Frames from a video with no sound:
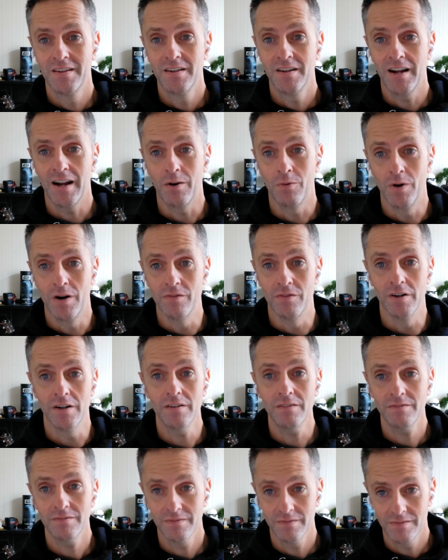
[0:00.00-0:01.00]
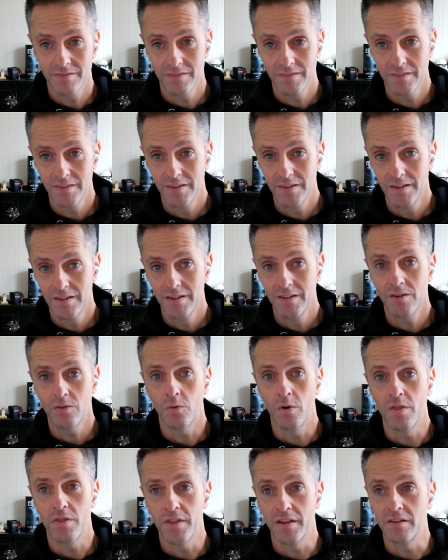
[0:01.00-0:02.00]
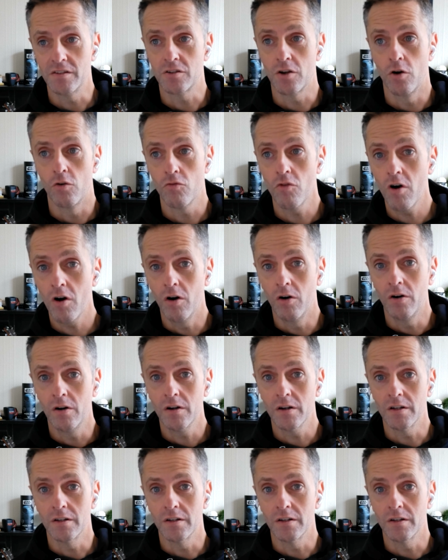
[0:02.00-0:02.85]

However, when things go wrong